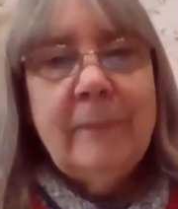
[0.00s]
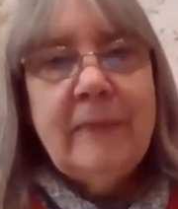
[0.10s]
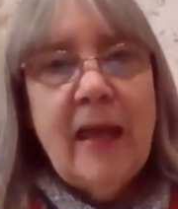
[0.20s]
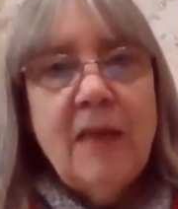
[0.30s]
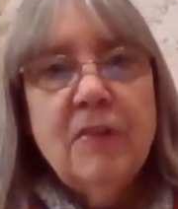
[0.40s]

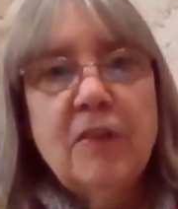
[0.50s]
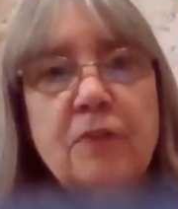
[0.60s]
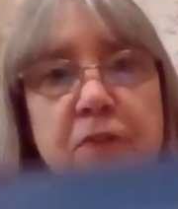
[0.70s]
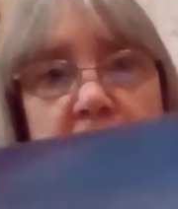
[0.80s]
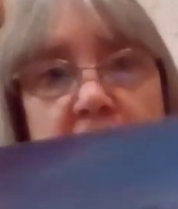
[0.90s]
David's
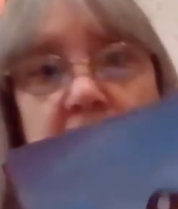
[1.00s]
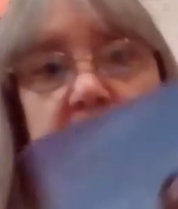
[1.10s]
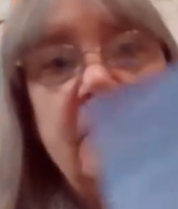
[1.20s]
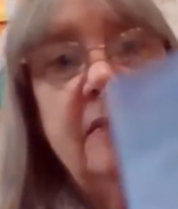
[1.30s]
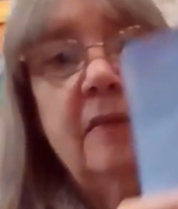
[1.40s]

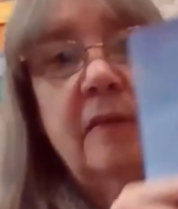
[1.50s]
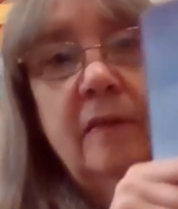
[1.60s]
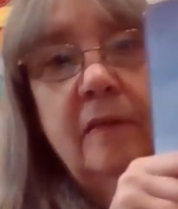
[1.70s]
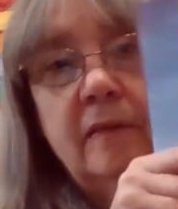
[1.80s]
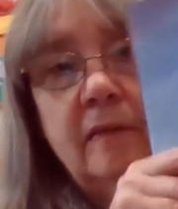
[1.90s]
friend
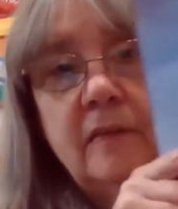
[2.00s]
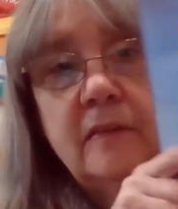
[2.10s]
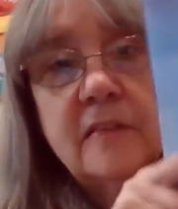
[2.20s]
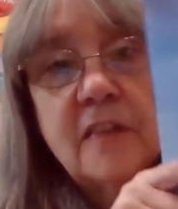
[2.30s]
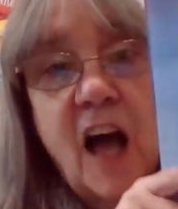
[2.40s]

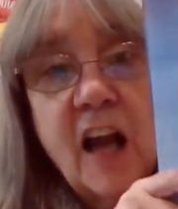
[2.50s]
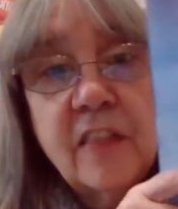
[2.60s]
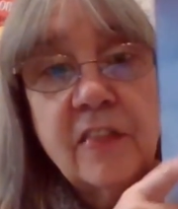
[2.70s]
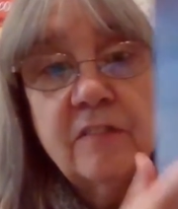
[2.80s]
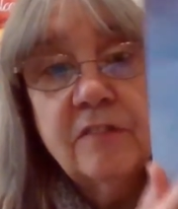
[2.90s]

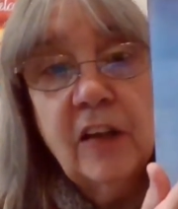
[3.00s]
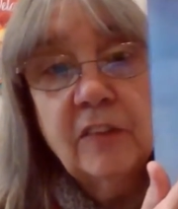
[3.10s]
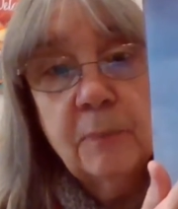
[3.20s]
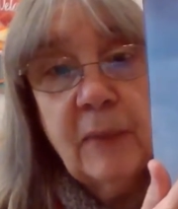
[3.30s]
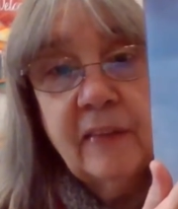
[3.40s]
Jonathan
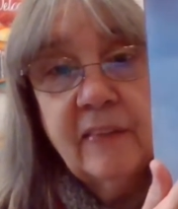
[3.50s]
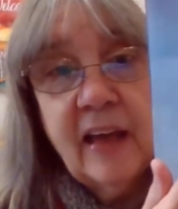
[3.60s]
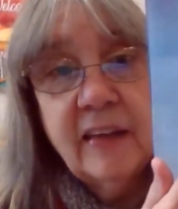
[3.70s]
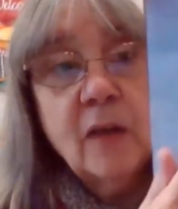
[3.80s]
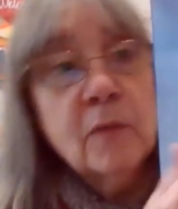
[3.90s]
felt about
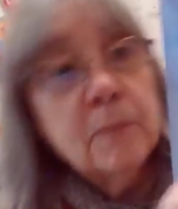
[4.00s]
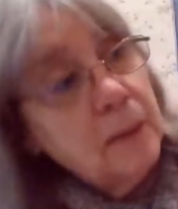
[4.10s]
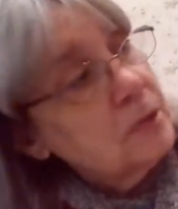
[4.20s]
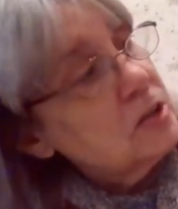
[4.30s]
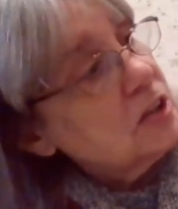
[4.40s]
that? Now
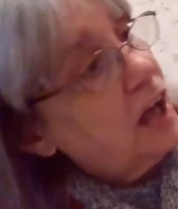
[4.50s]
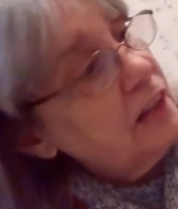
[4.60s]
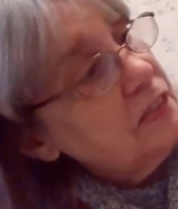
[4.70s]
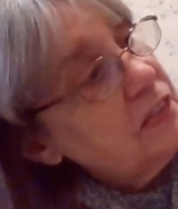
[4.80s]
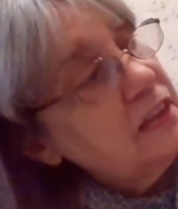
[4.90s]
remember,
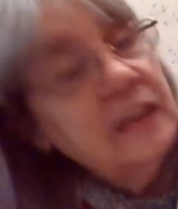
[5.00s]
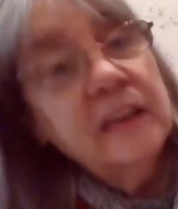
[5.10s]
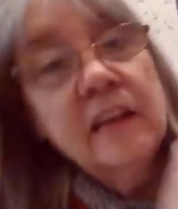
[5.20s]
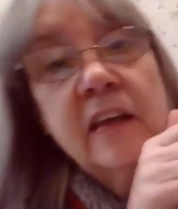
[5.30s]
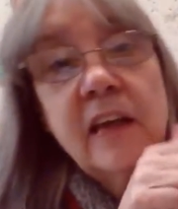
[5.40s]
Jonathan
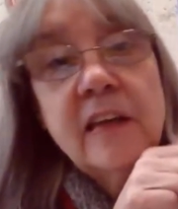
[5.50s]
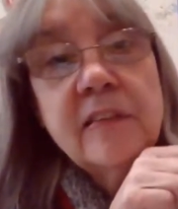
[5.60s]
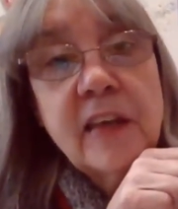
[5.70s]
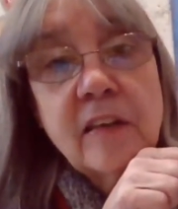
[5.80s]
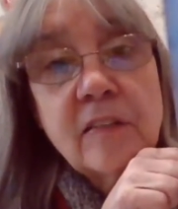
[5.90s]
is
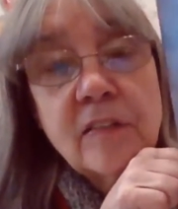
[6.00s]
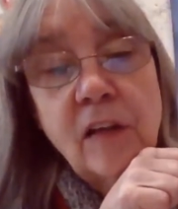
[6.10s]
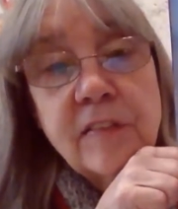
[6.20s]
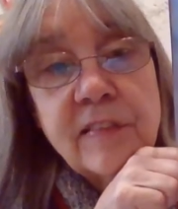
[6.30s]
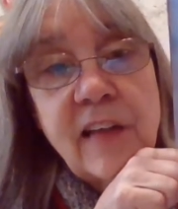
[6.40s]
King
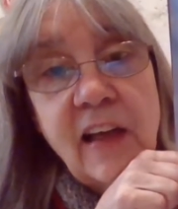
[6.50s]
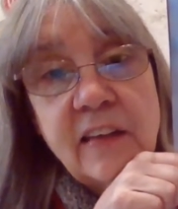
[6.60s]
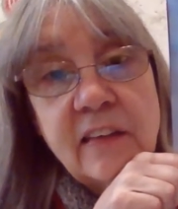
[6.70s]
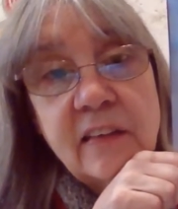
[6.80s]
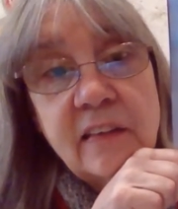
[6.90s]
Saul's
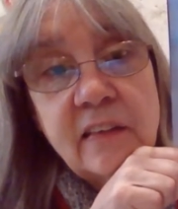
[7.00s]
son.